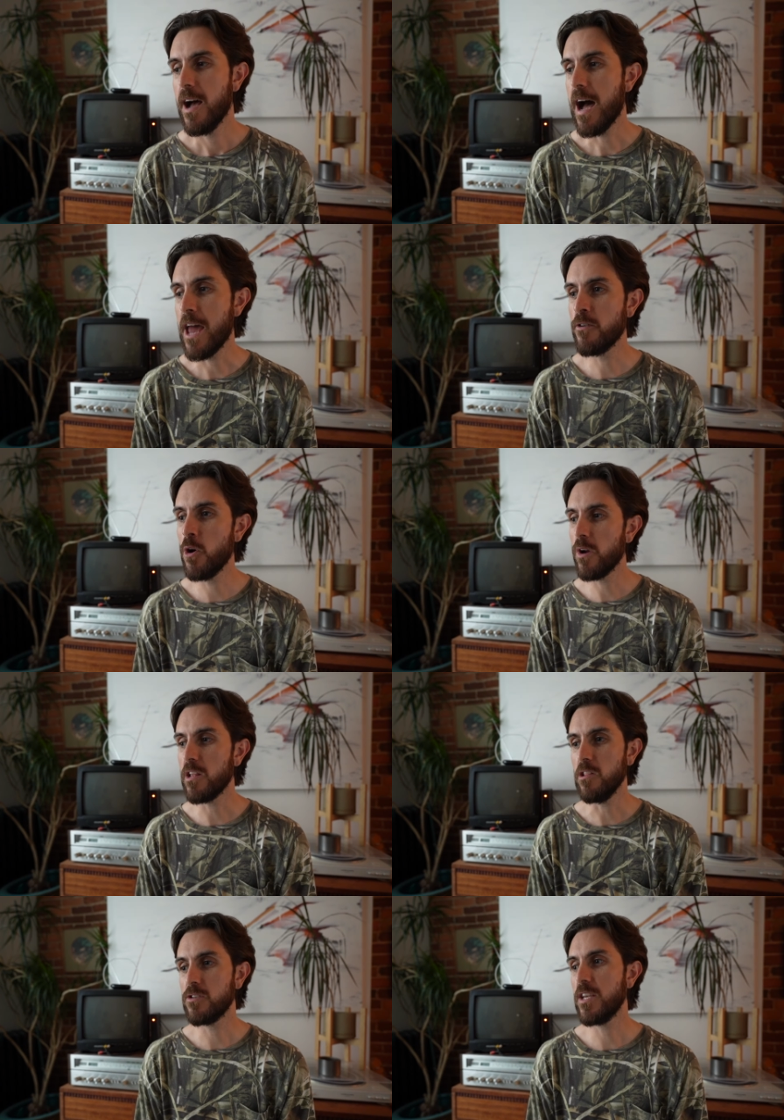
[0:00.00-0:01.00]
I don't know what it
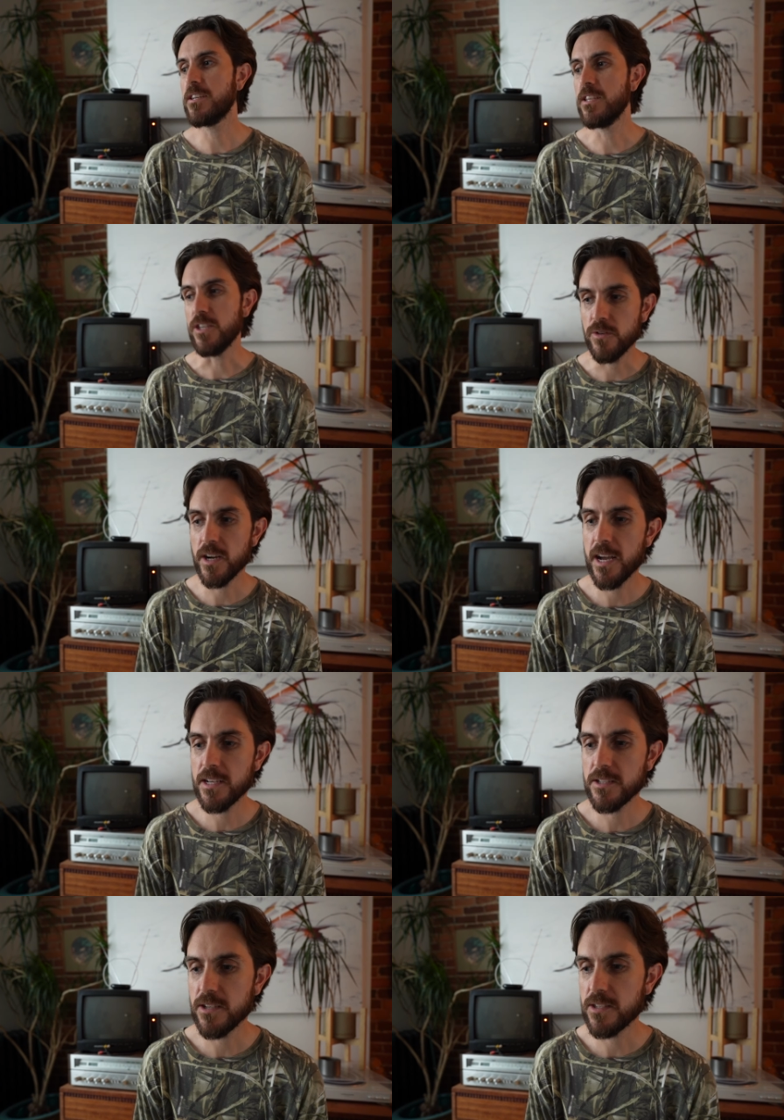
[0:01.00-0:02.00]
looks like to you
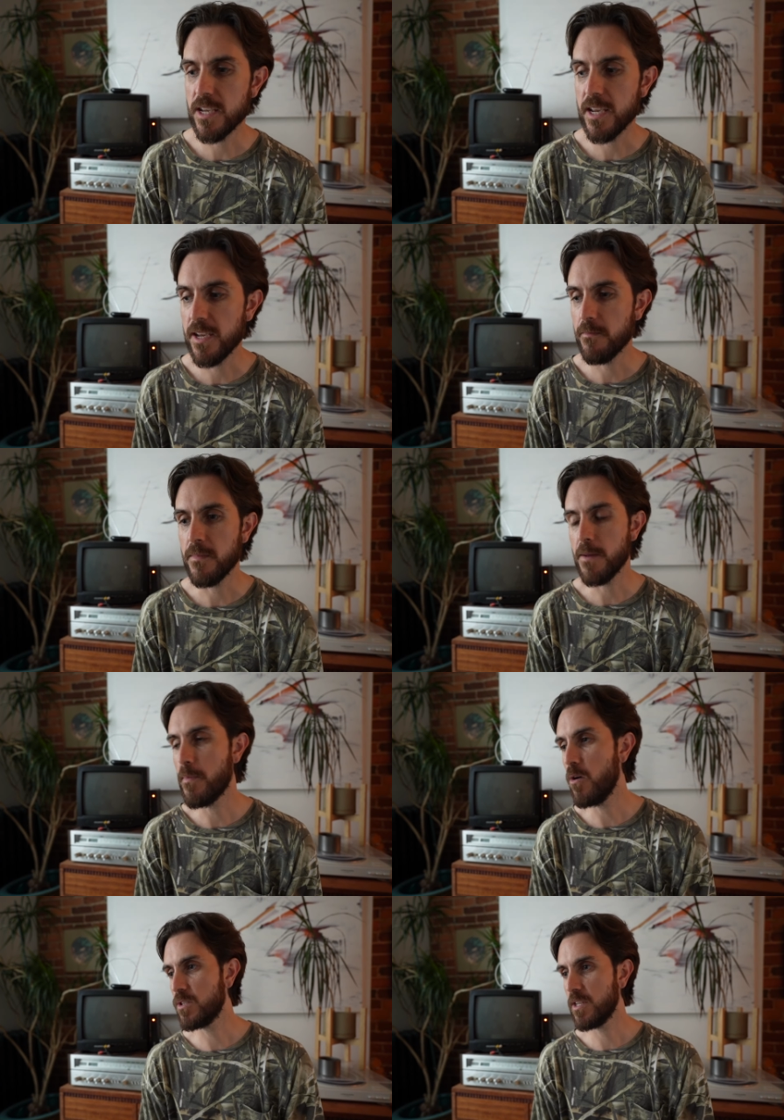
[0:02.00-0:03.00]
guys to see me
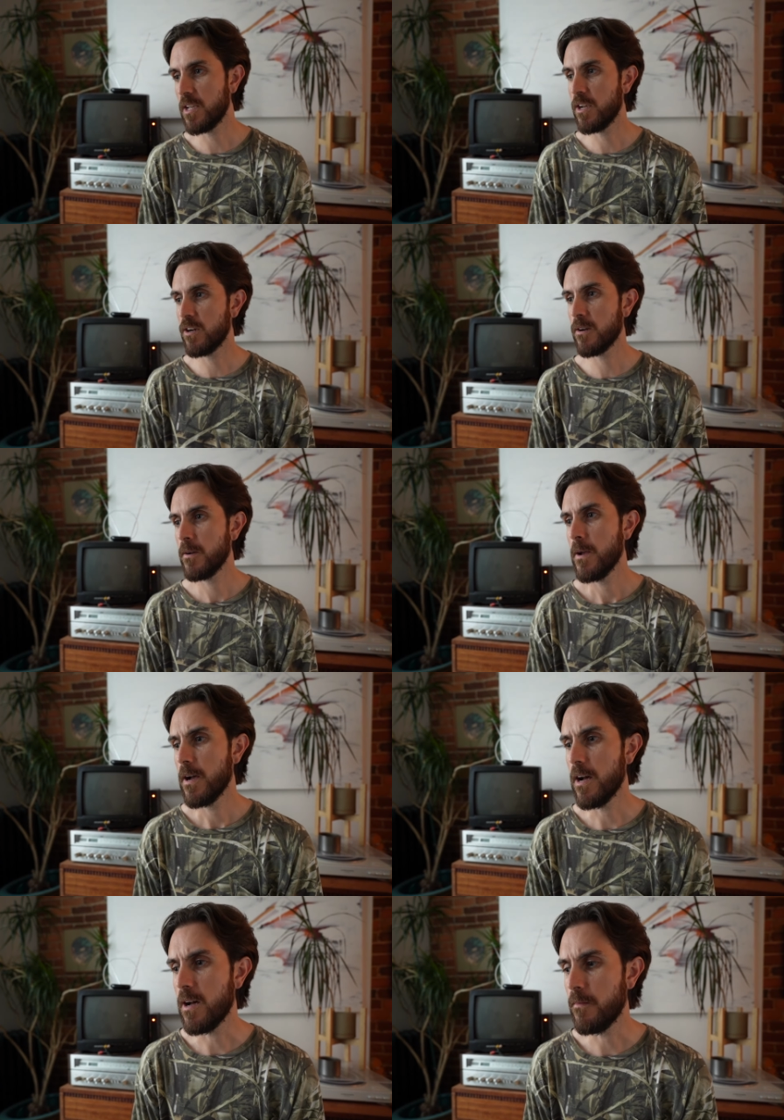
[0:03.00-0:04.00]
posting here.
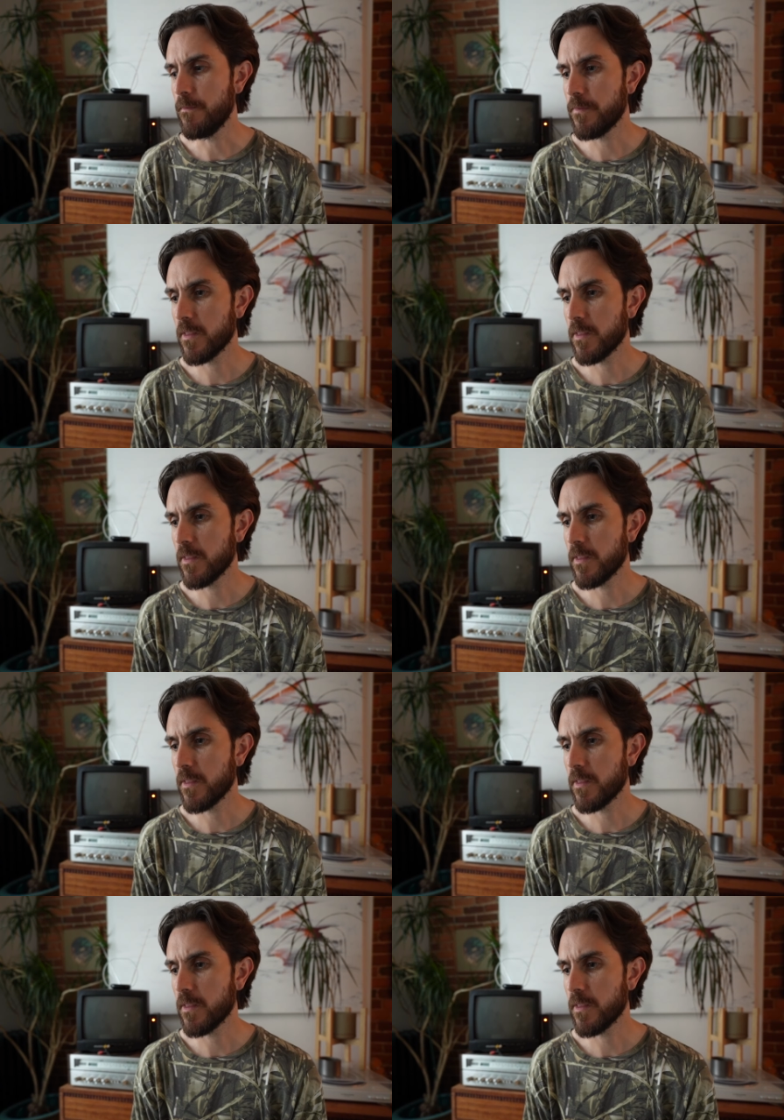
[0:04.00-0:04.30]
Um,